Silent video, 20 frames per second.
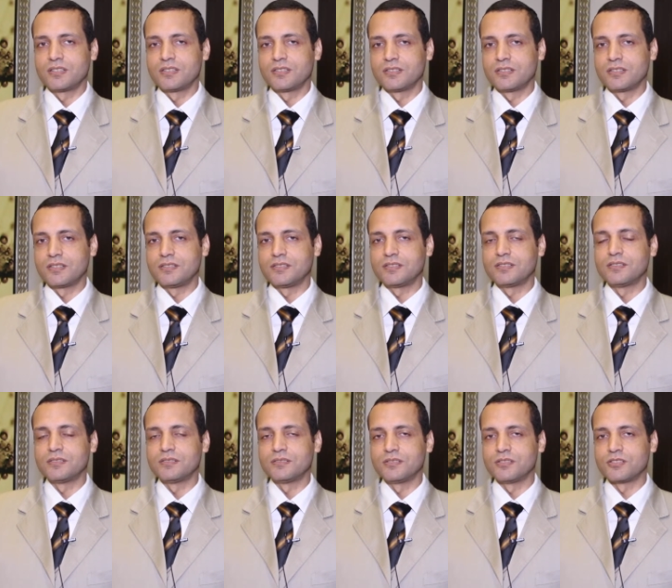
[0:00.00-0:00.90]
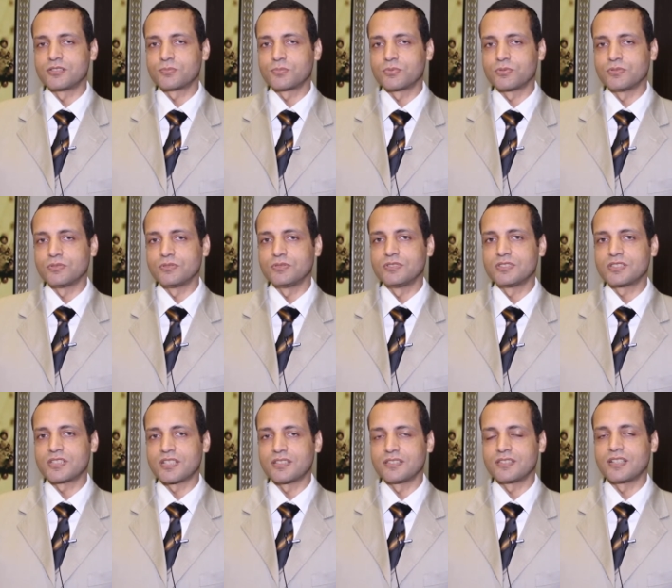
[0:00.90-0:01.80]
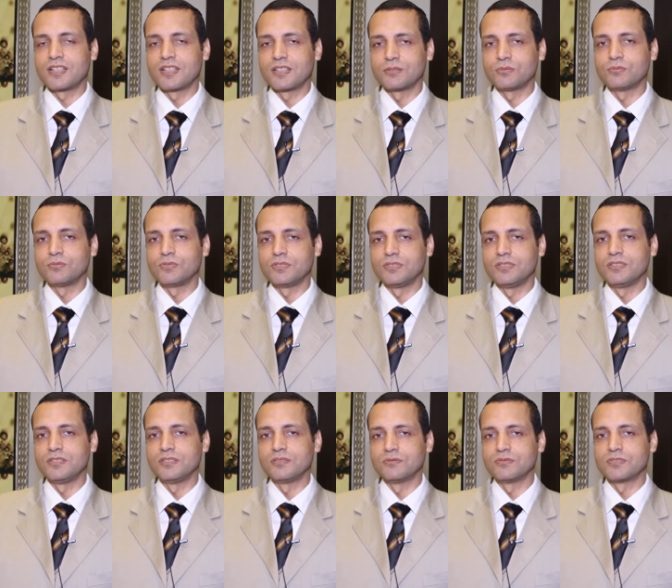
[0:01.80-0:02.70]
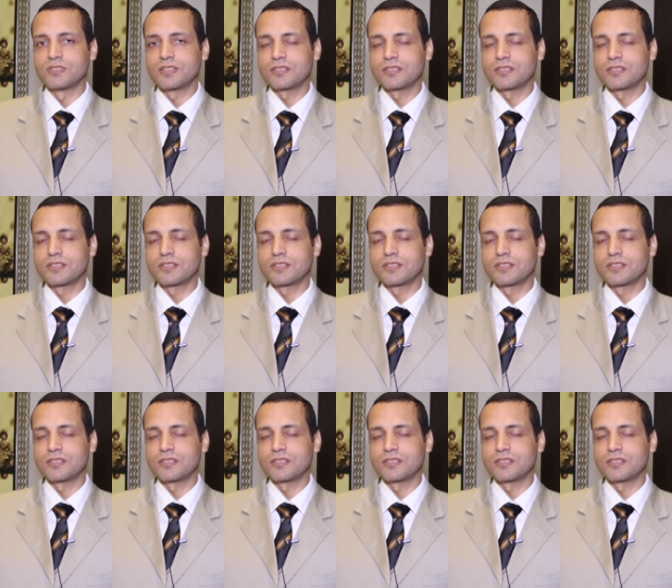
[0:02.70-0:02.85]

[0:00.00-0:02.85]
uh, incident response and how we deal with